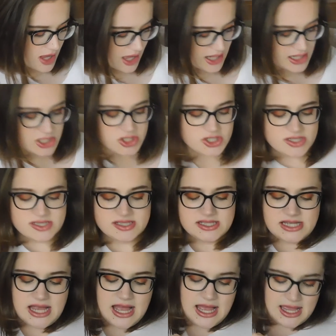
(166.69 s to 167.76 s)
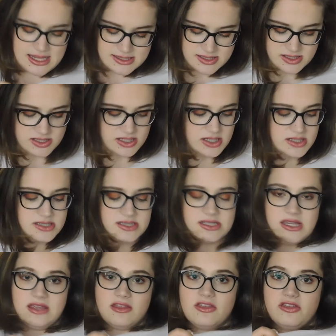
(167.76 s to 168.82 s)
and it just has the
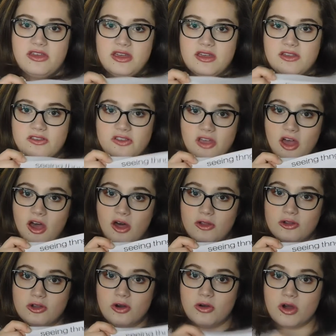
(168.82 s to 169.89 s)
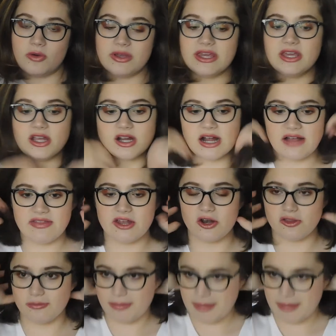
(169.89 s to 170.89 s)
Seeingthngs logo here, and then on the